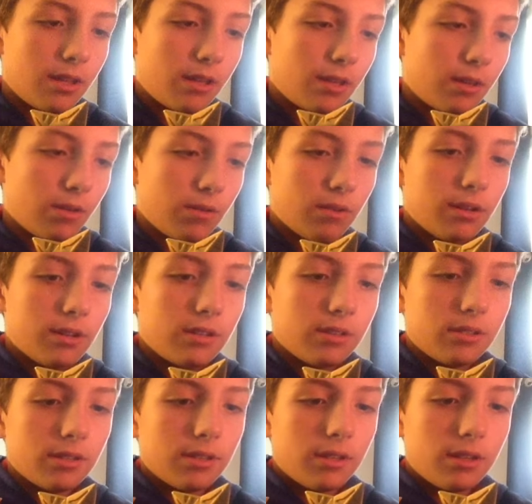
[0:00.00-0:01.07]
Here
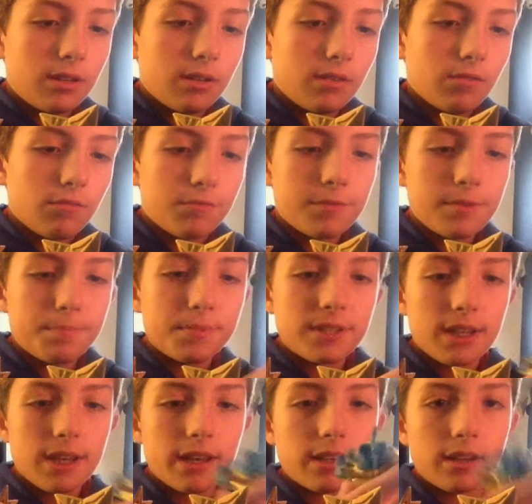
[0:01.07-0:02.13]
is uh,
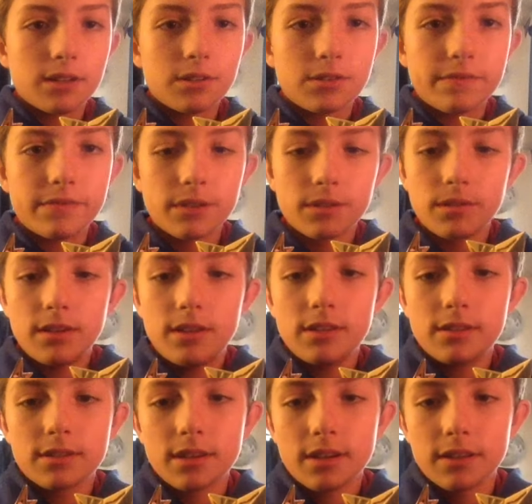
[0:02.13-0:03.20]
Riptide. I just figured
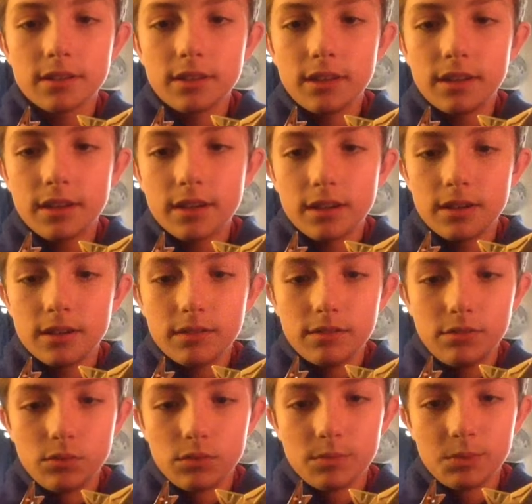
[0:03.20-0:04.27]
he's kind of like a
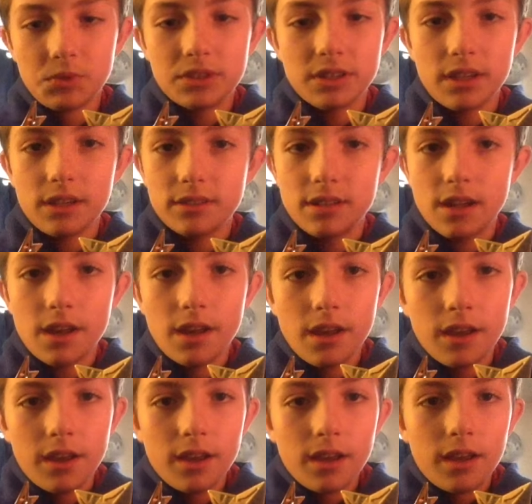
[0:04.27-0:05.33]
normal sized
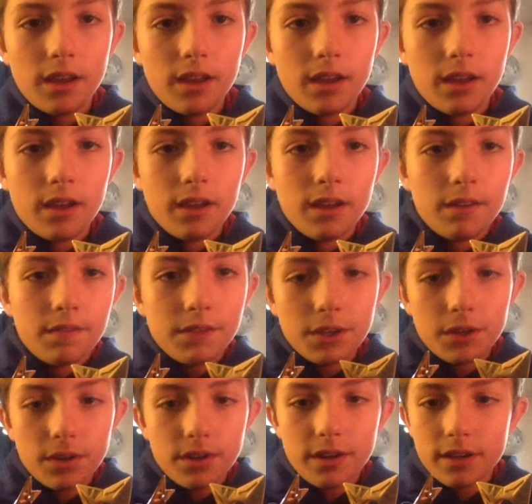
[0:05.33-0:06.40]

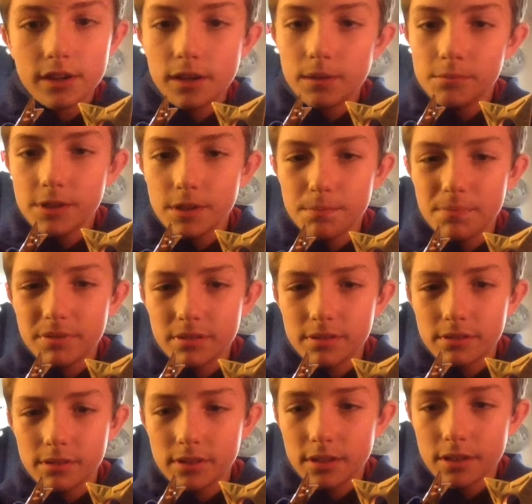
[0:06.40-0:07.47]
figure. Comes up.
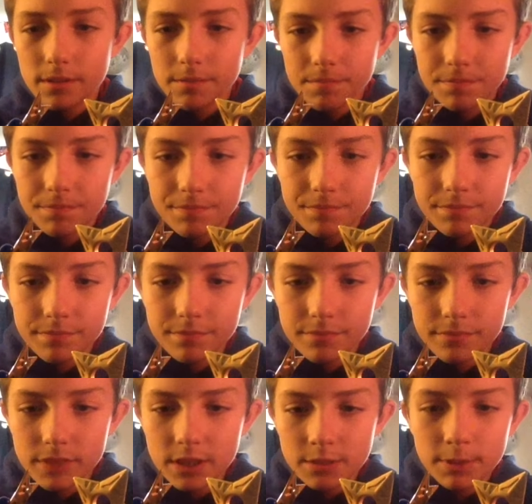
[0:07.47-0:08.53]
Um,
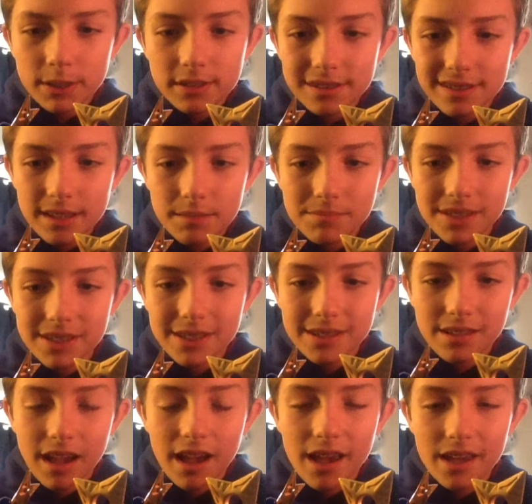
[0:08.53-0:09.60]
he's about the same
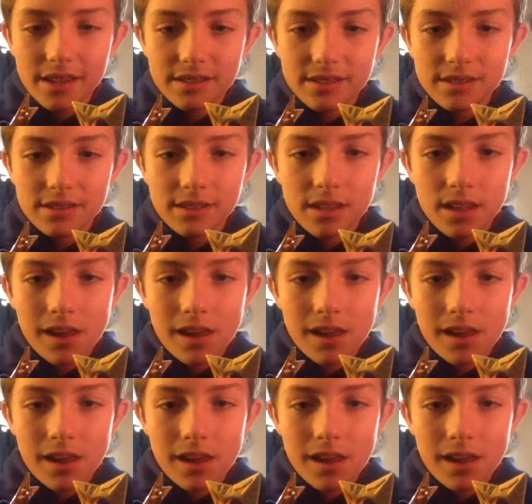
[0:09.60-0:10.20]
size,